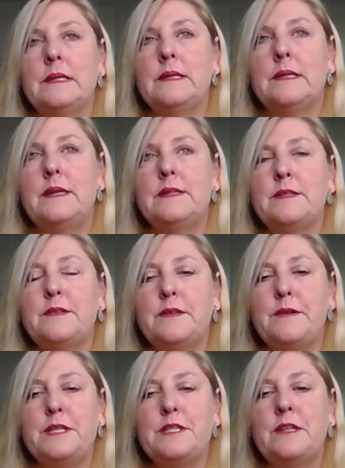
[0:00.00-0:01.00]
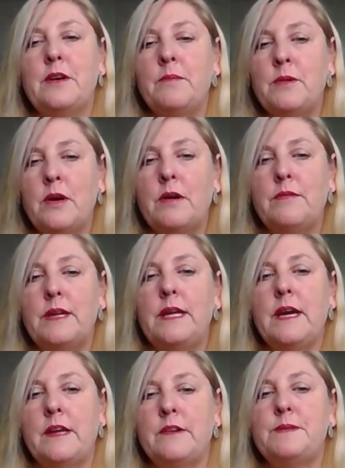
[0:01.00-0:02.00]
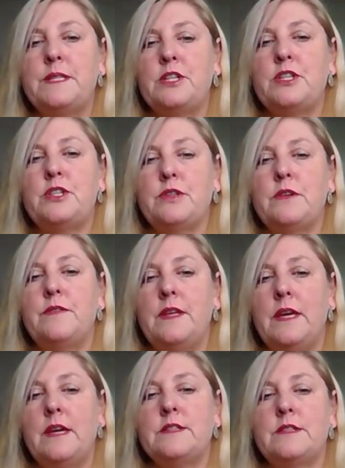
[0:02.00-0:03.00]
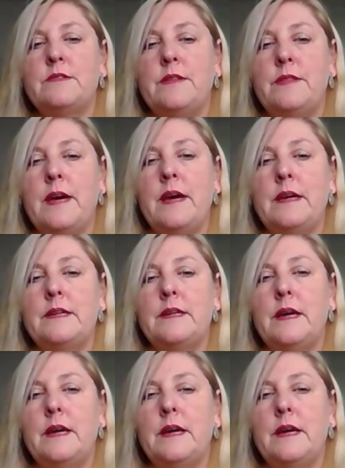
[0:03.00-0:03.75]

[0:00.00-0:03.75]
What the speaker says: It's a good question. I'm not really 100% sure of the answer on that.